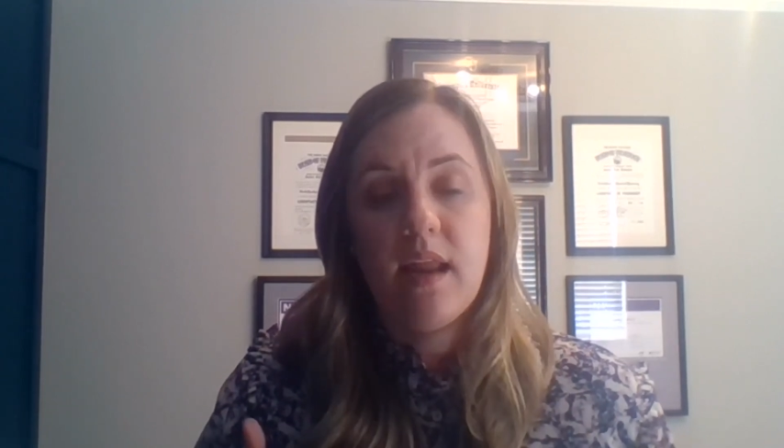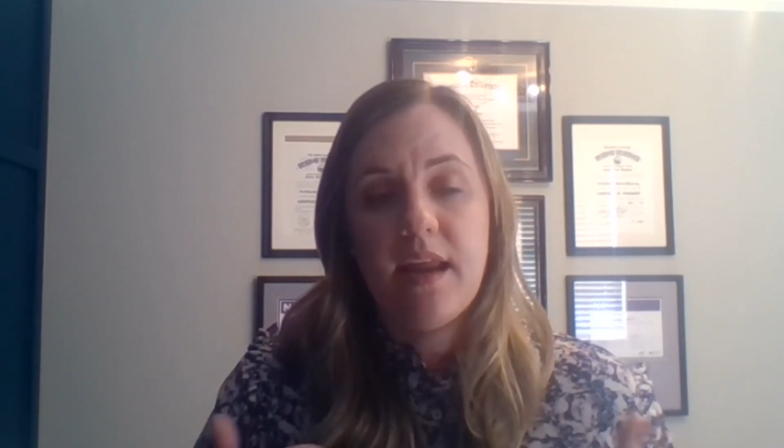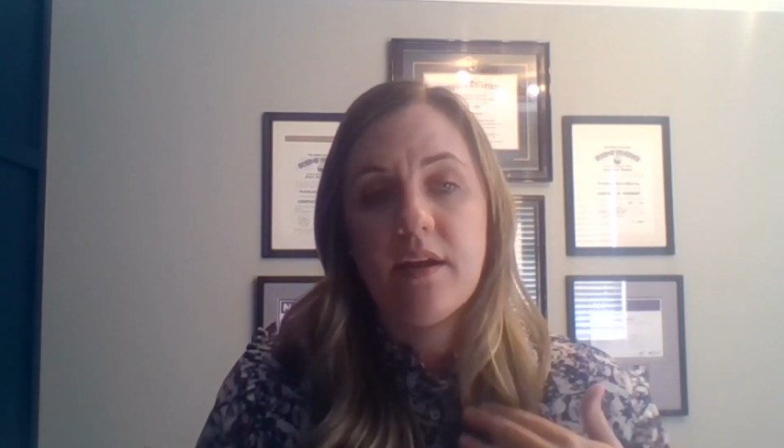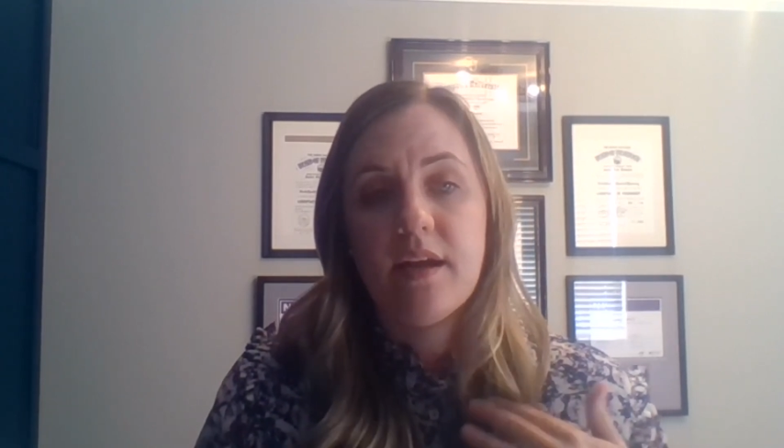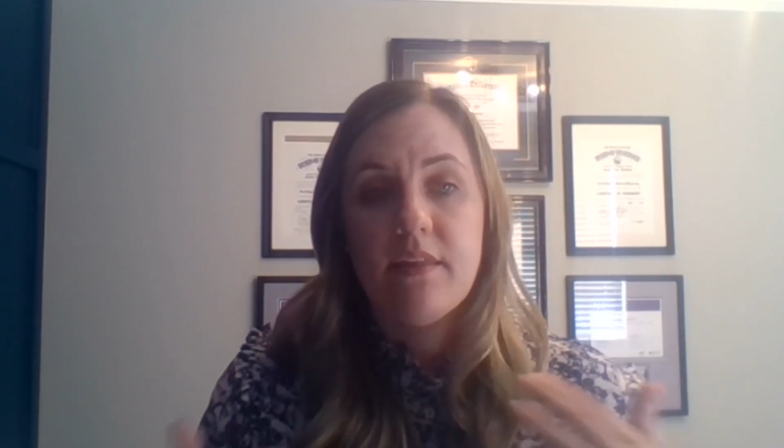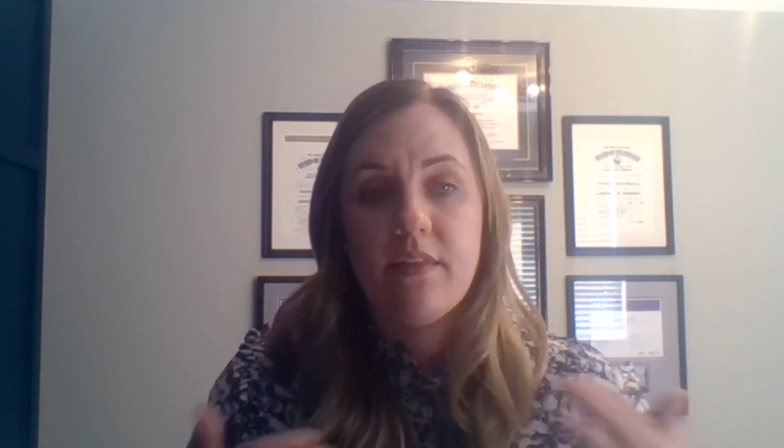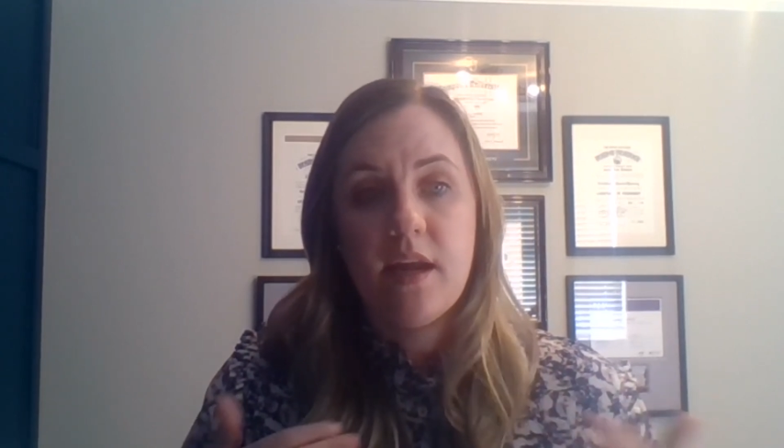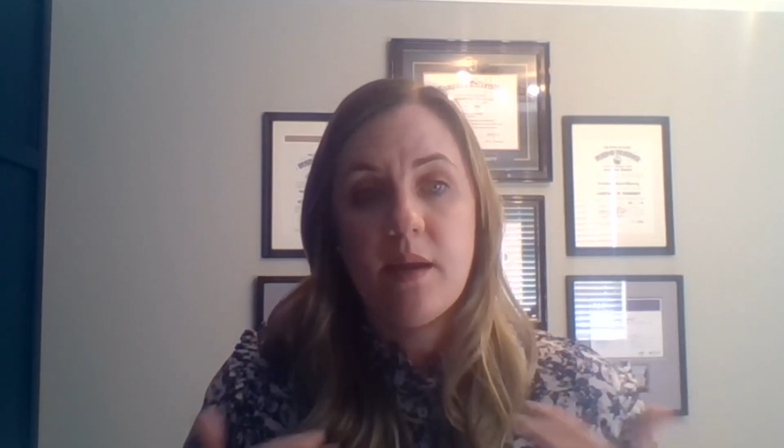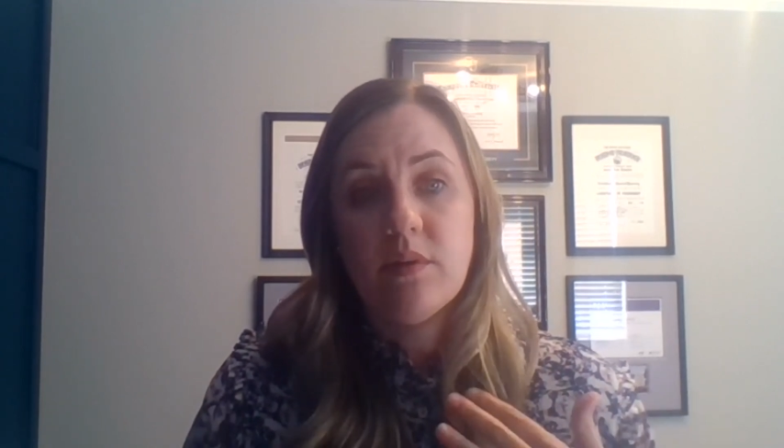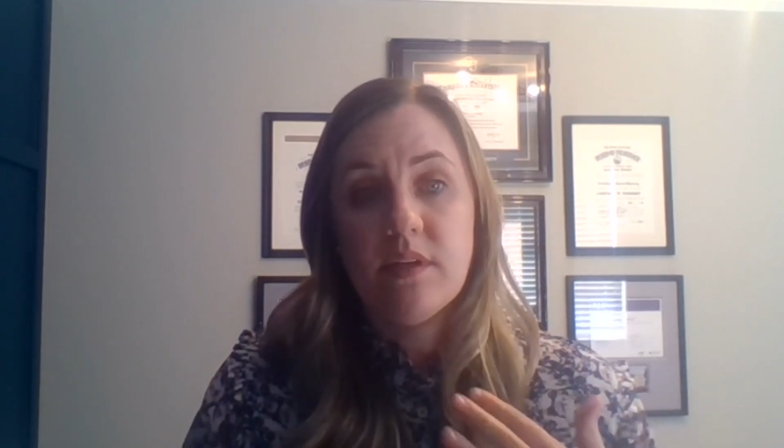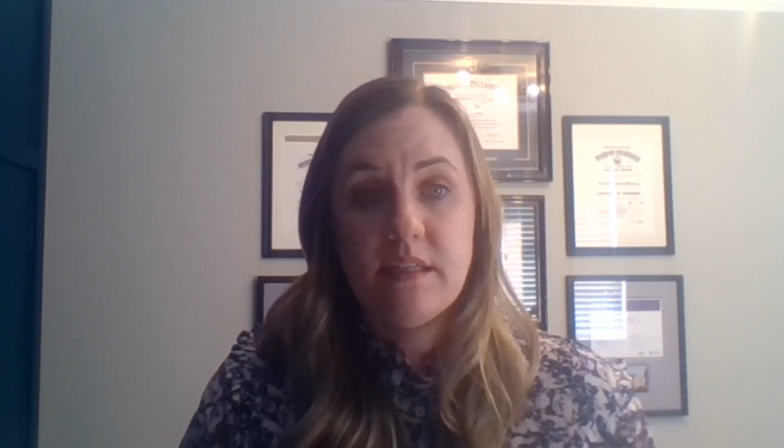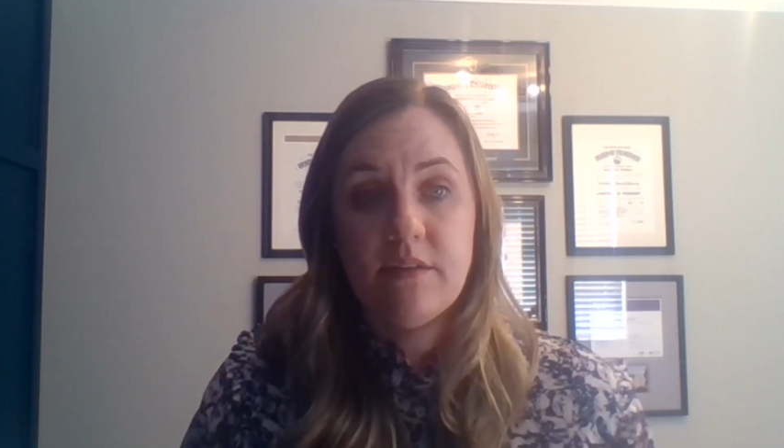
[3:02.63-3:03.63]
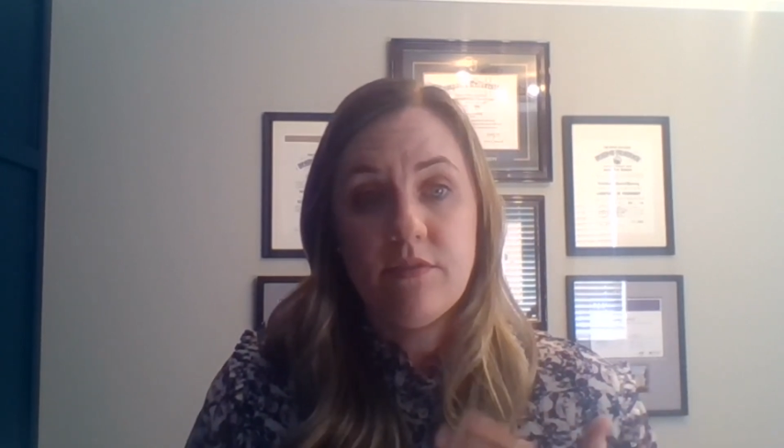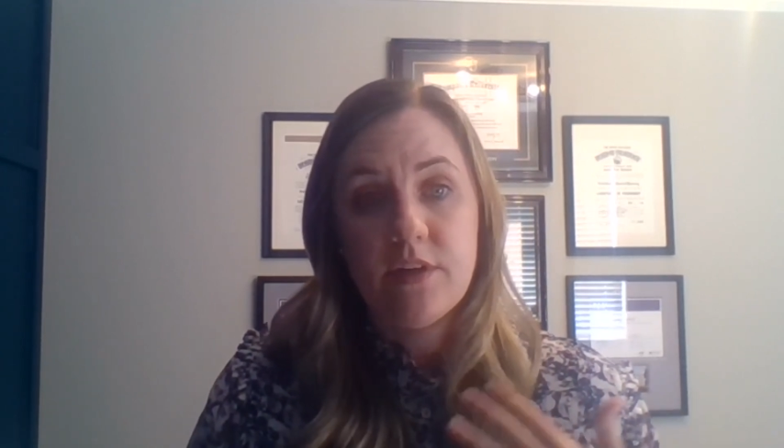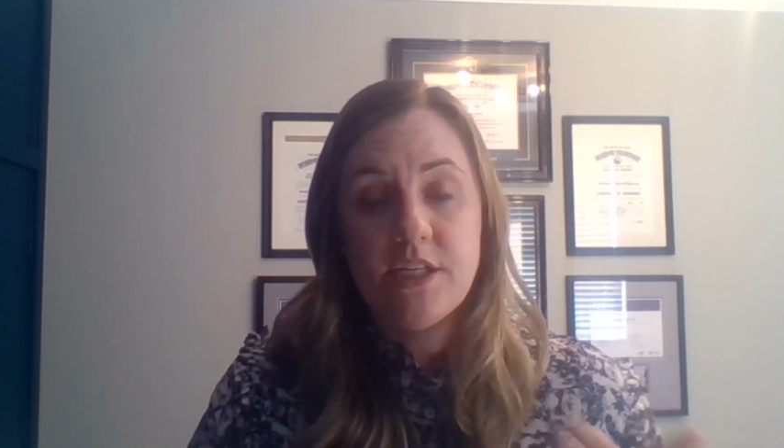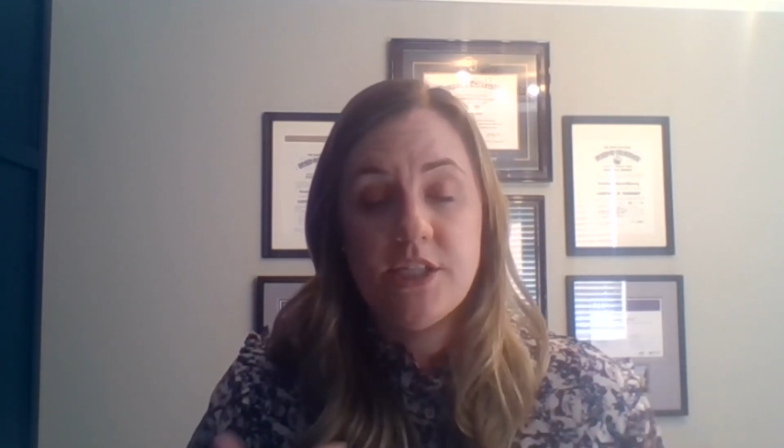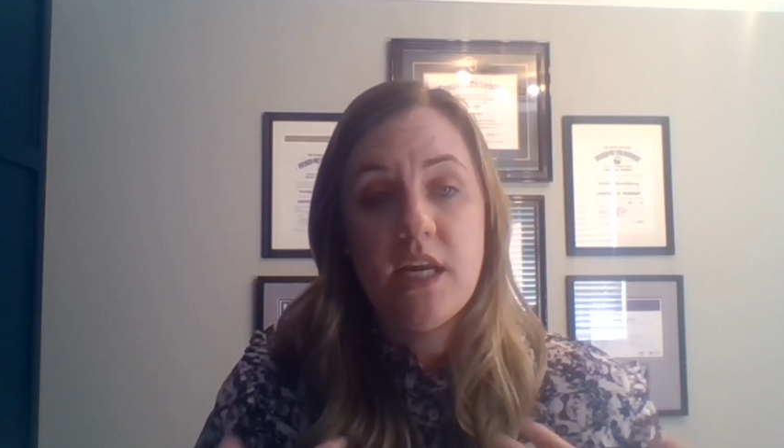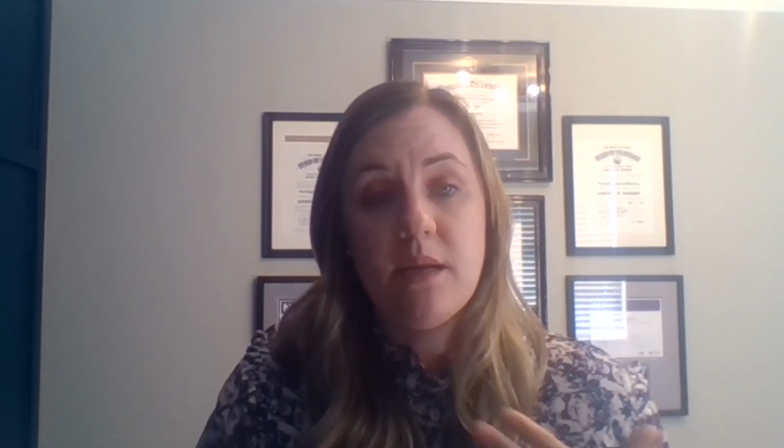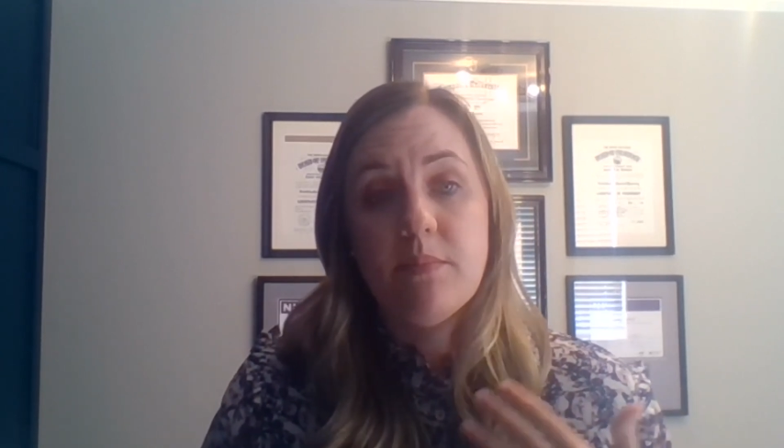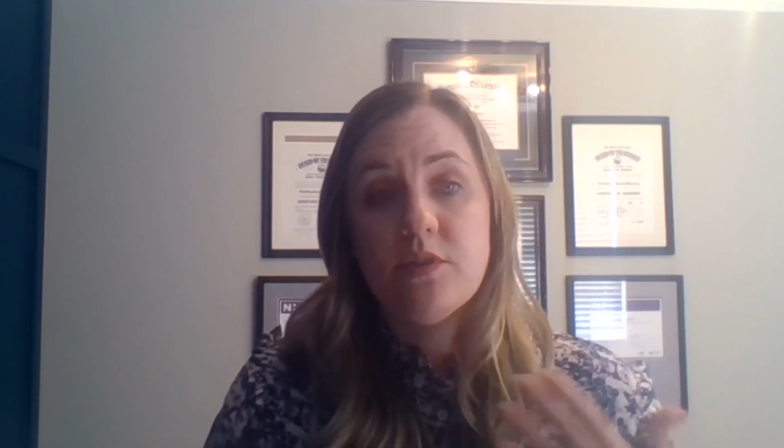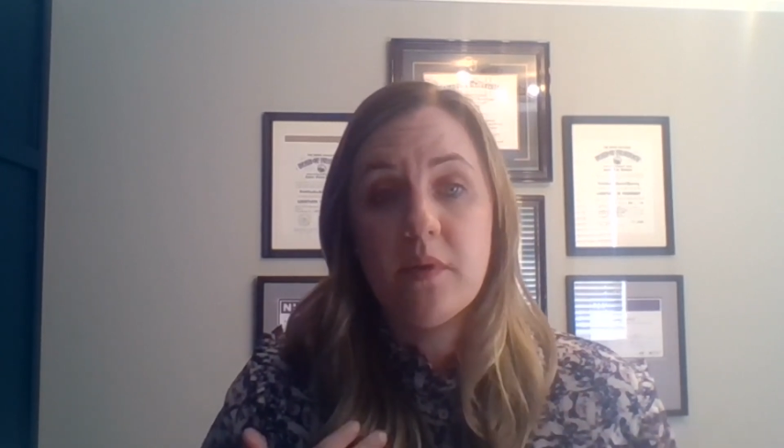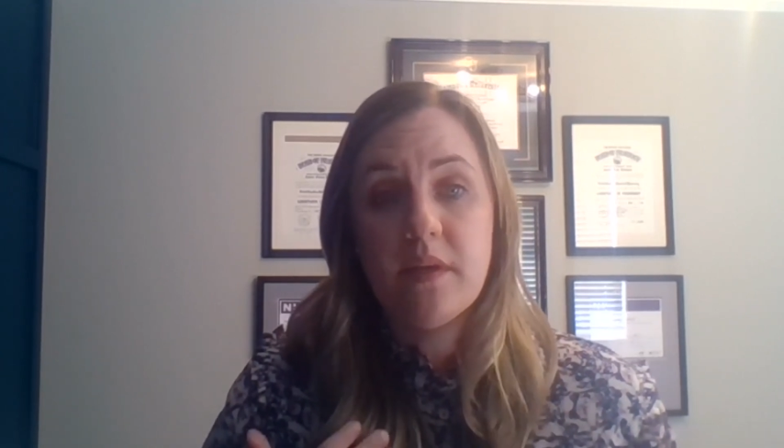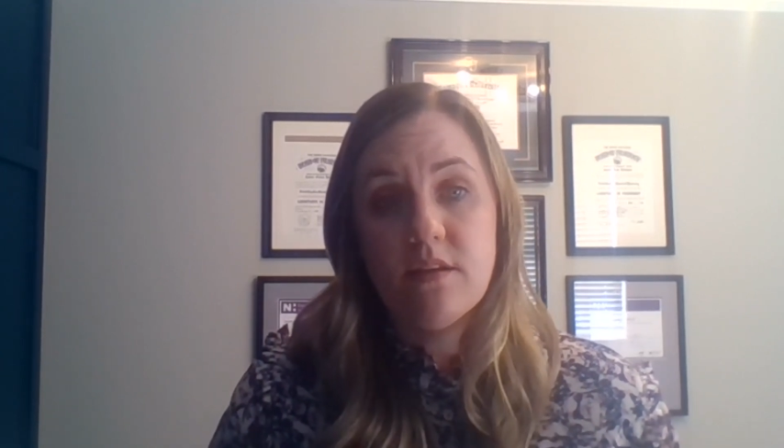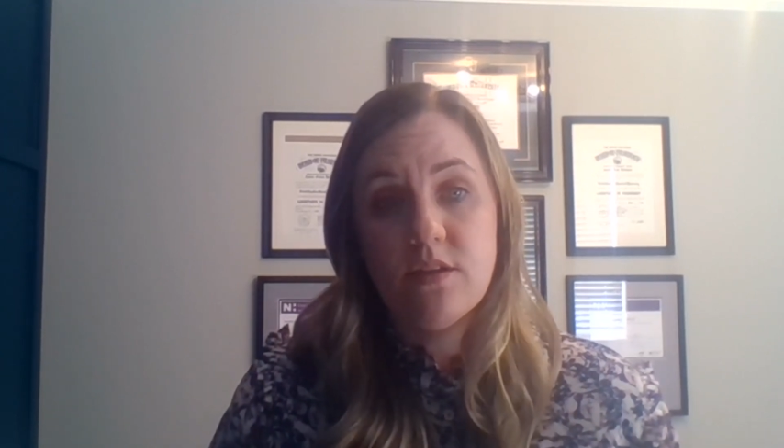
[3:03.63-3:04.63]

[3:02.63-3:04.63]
area they're able to differentiate between the